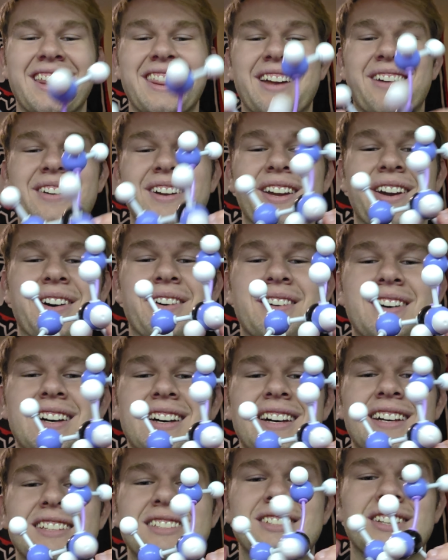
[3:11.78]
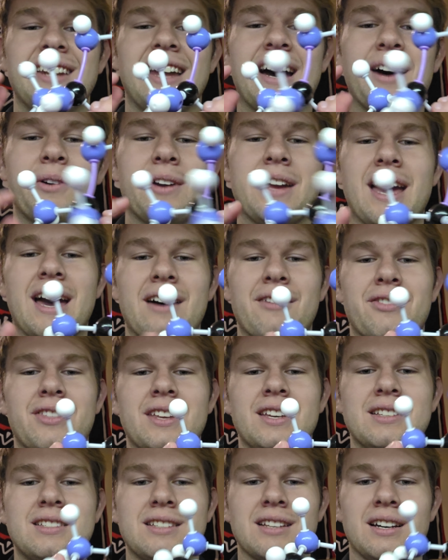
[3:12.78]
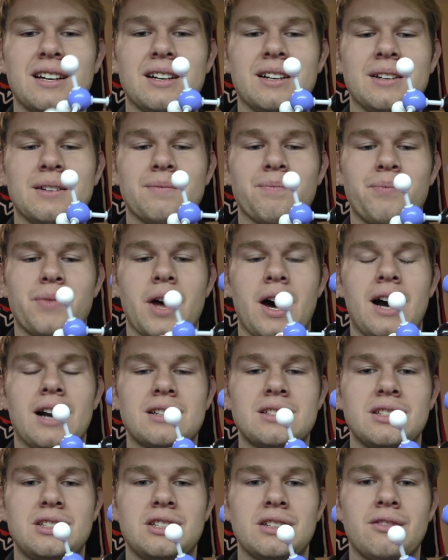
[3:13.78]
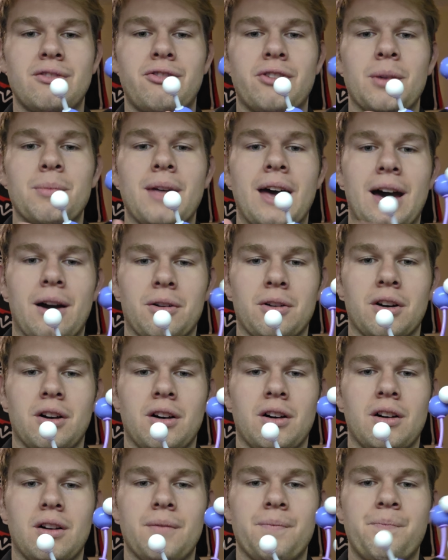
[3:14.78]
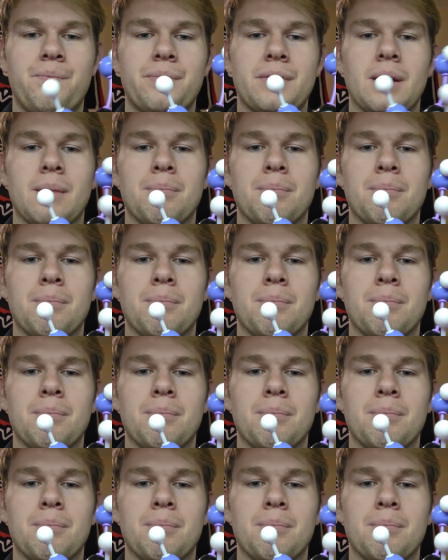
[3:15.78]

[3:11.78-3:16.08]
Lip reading: there we go. So now we have this, the oxygen from the alcohol